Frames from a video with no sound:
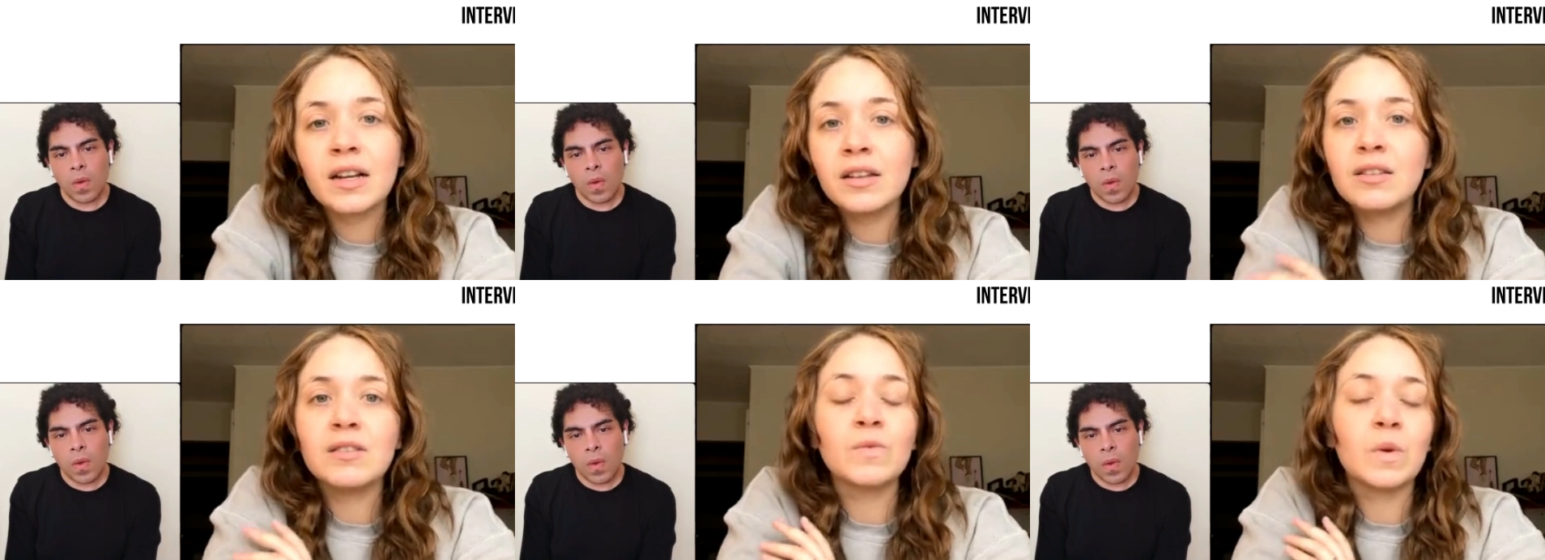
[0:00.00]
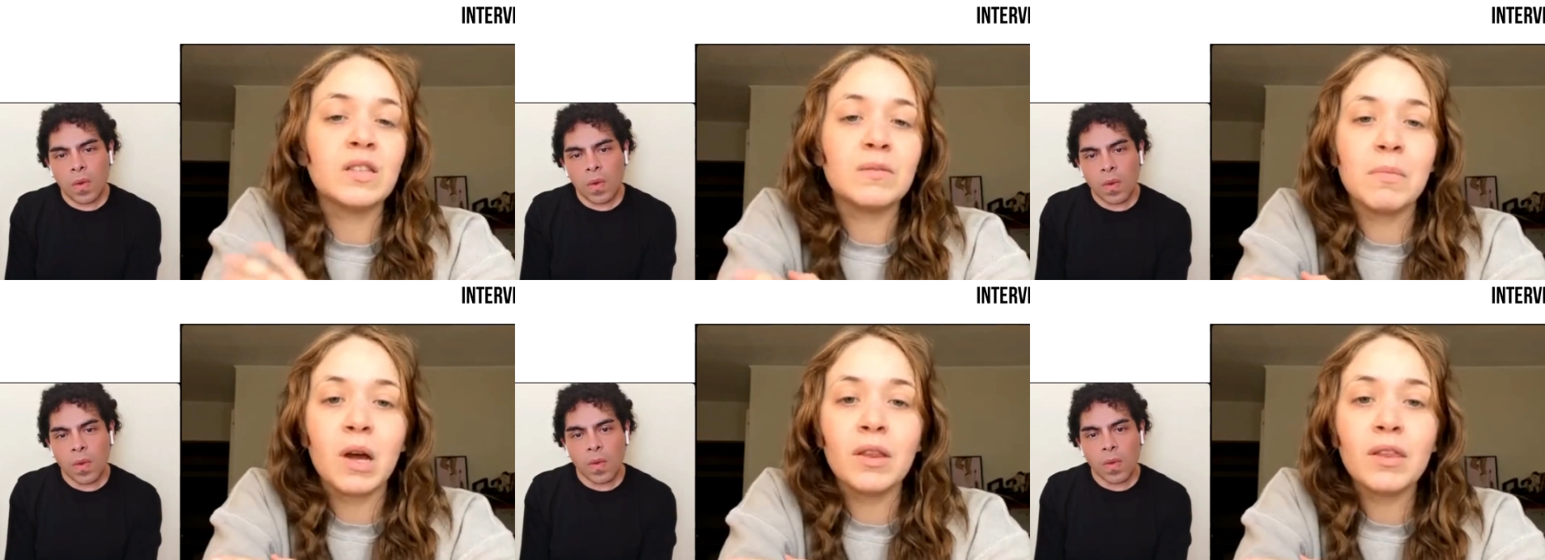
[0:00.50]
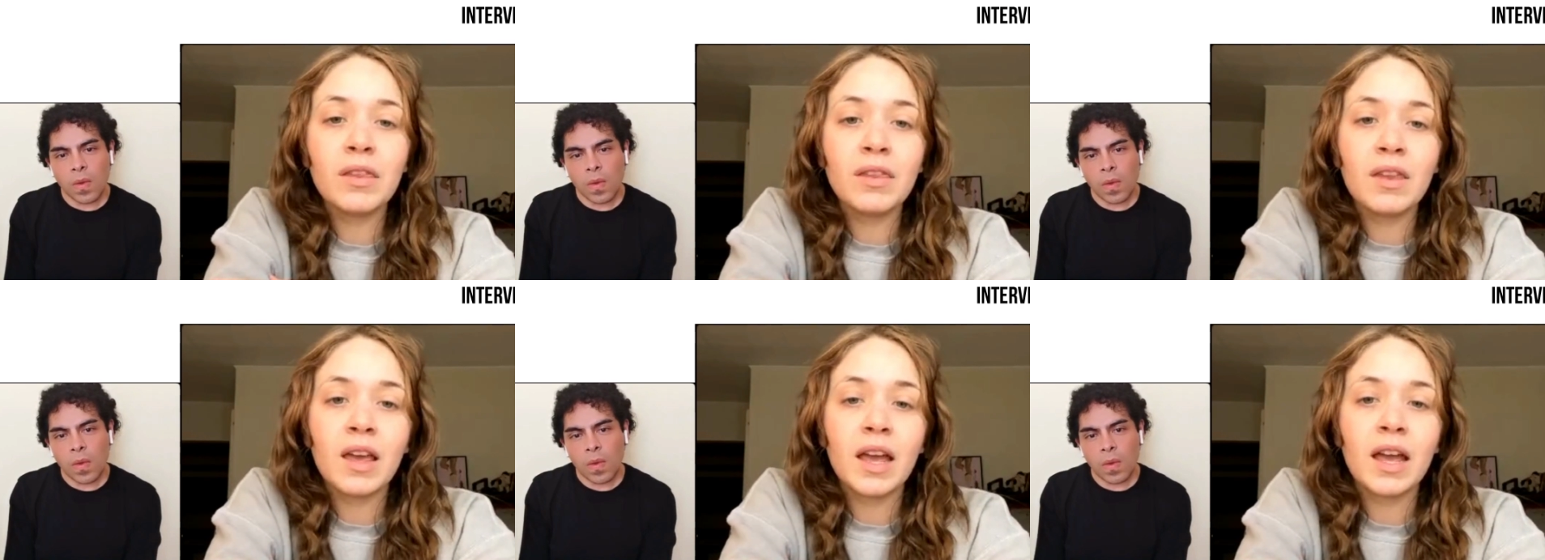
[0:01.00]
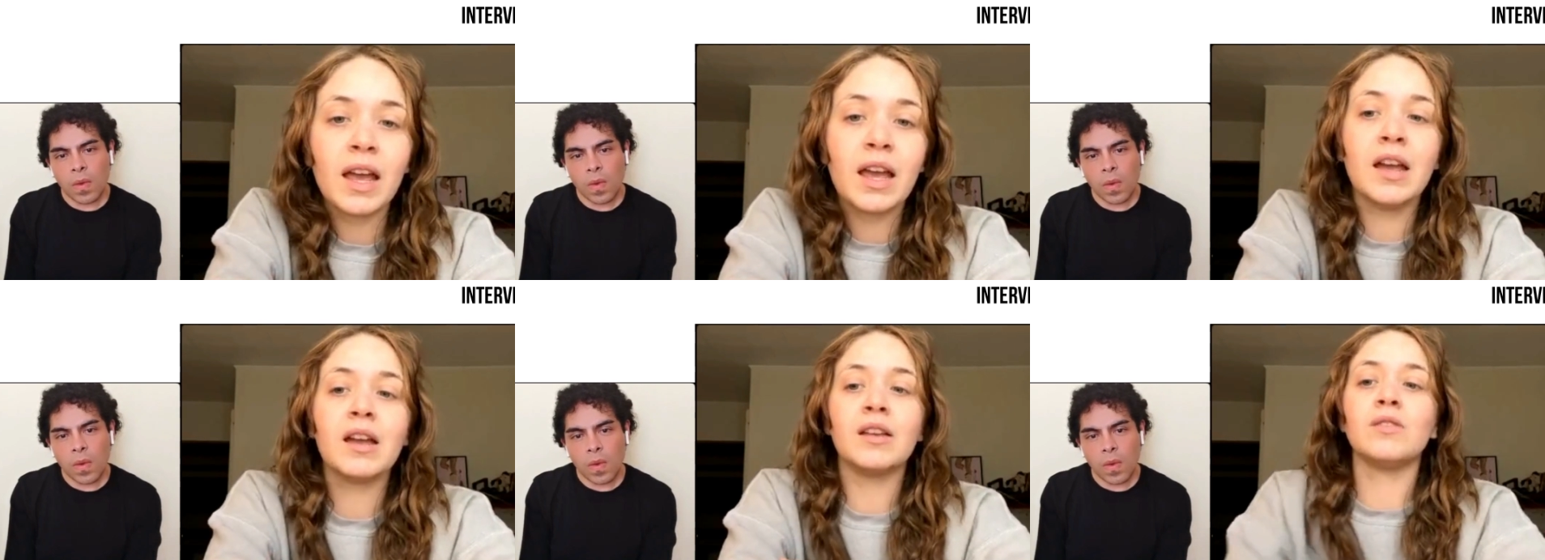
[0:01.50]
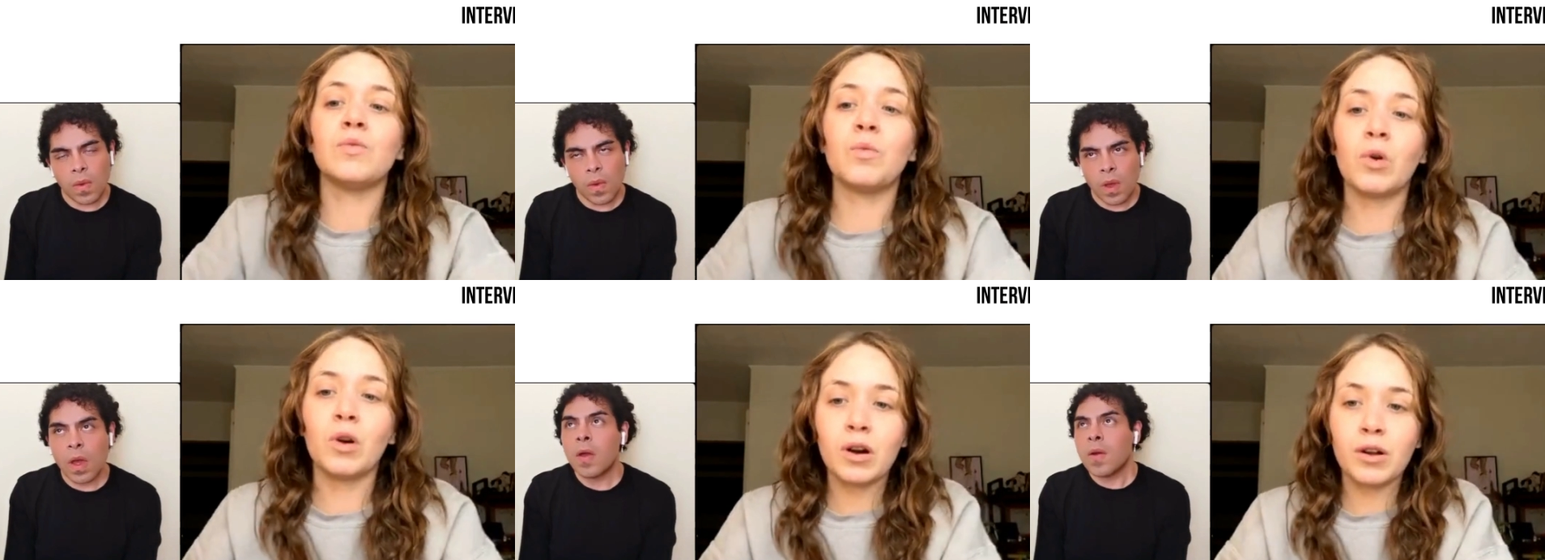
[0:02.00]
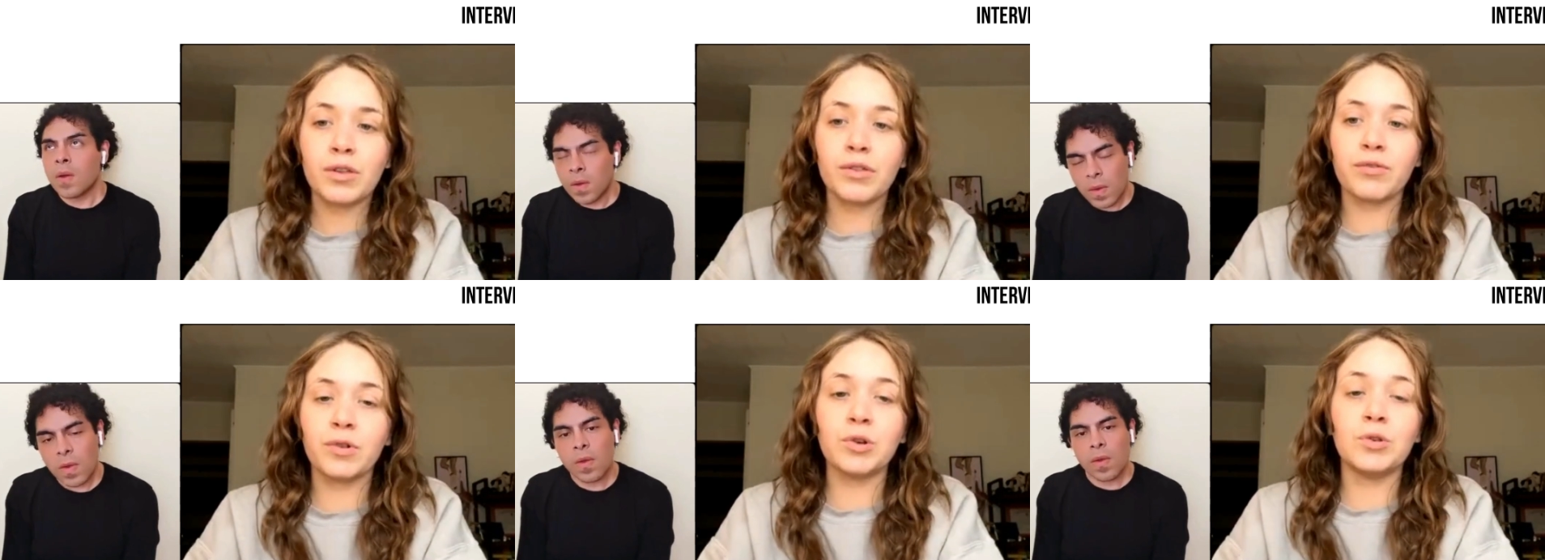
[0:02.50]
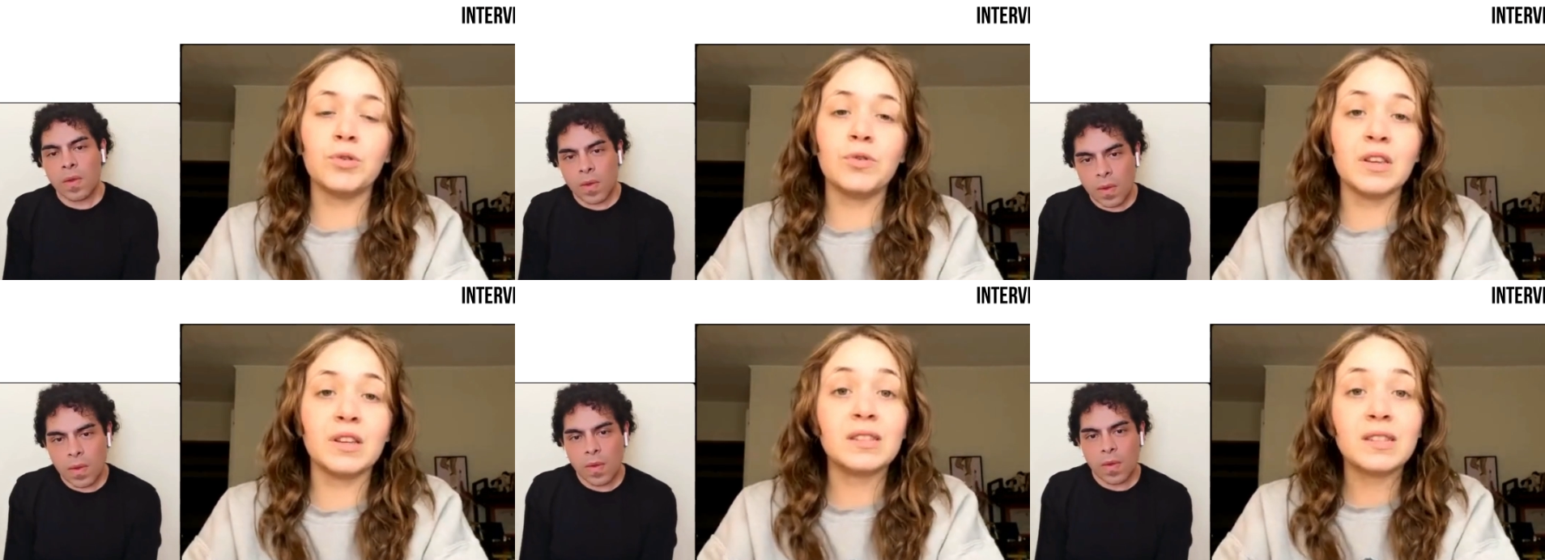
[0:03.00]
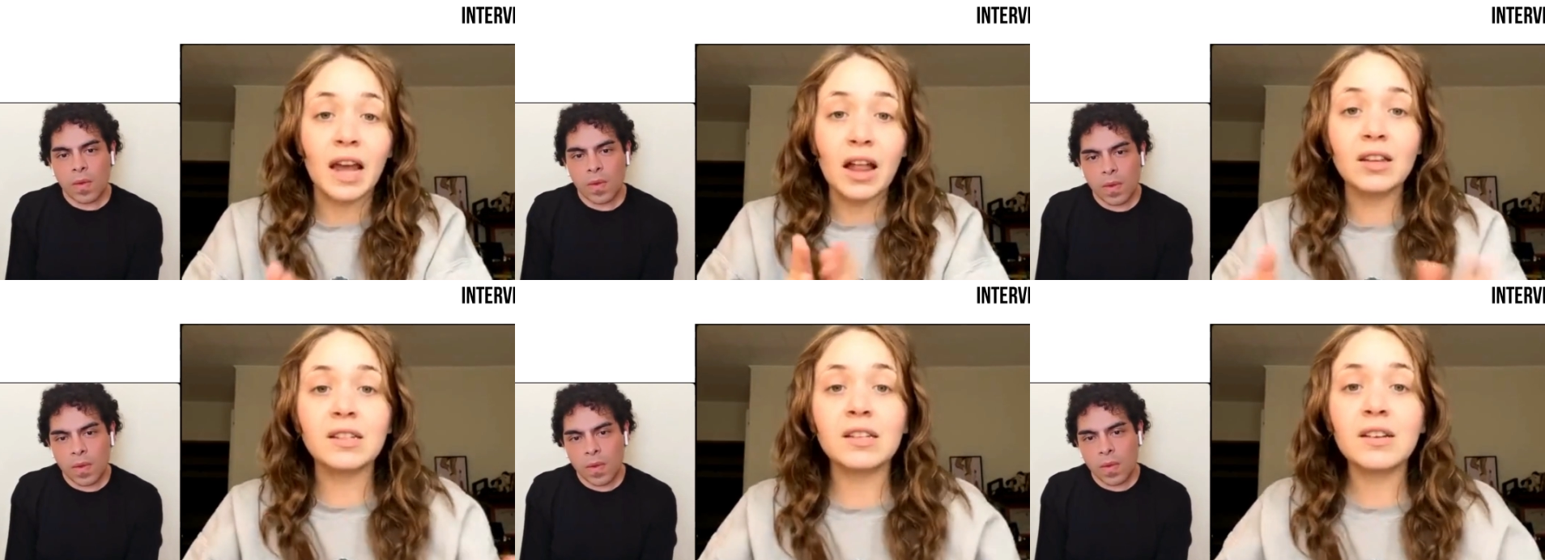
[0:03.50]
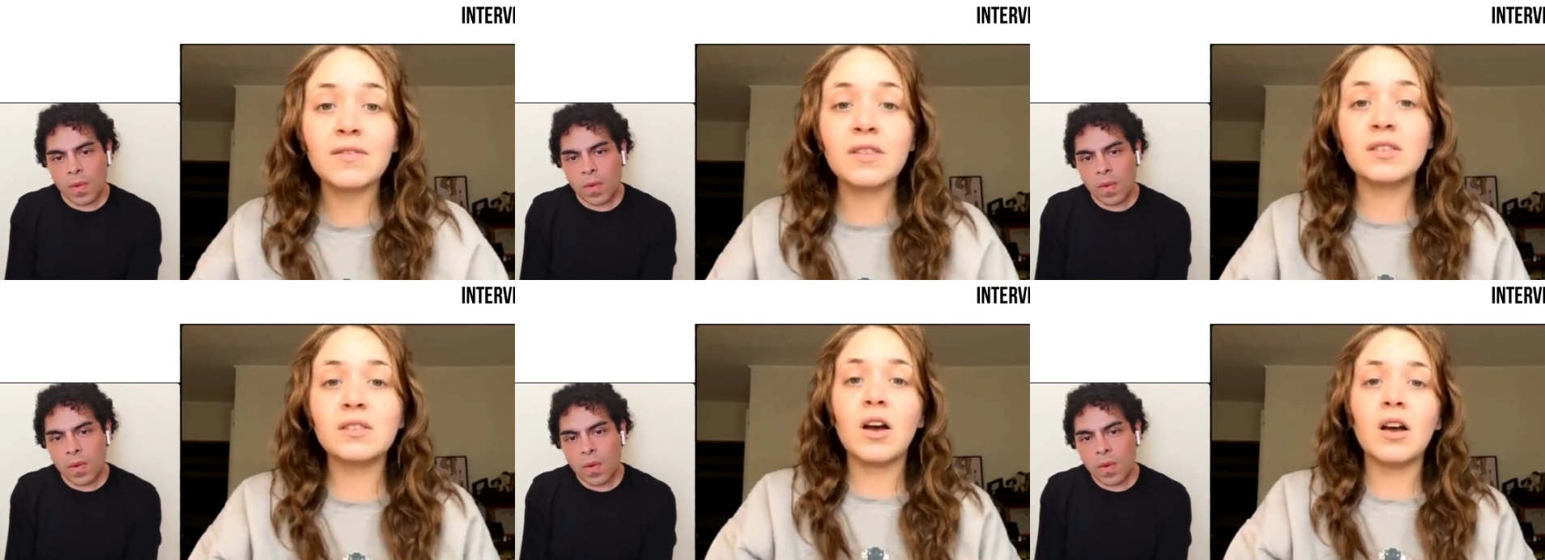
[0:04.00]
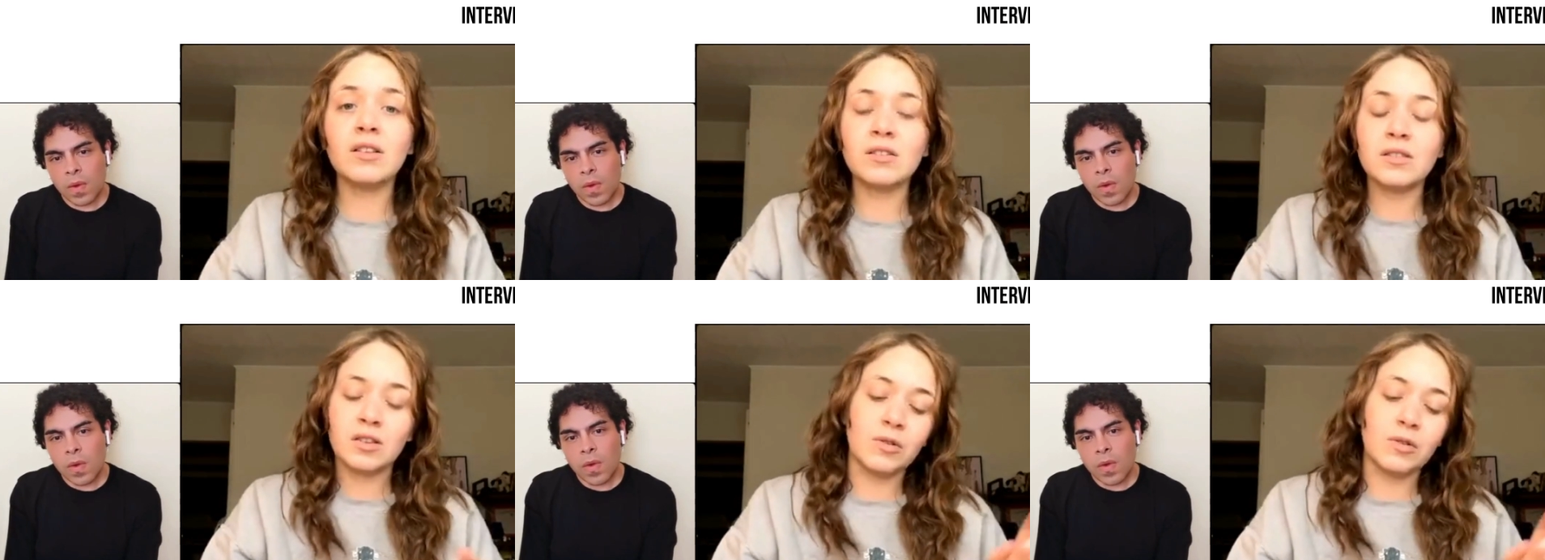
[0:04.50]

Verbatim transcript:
Speaker 1: at least once a month and work through the skeleton of the song.